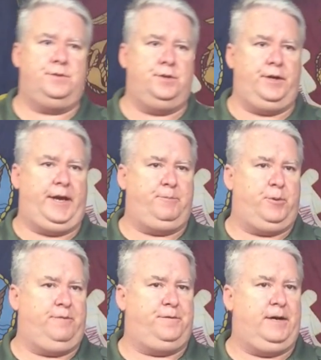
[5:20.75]

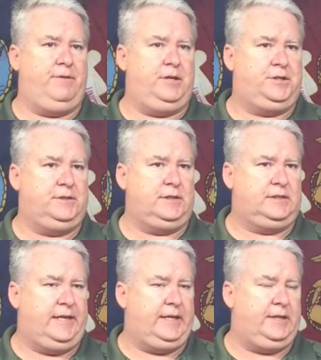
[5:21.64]
38.5 inches
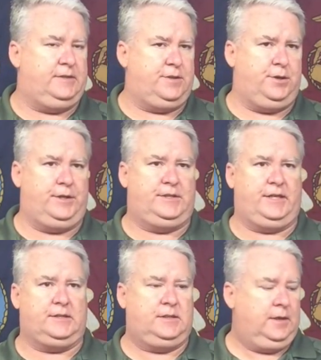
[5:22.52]
extended,
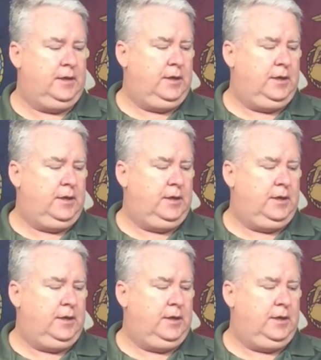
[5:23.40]
36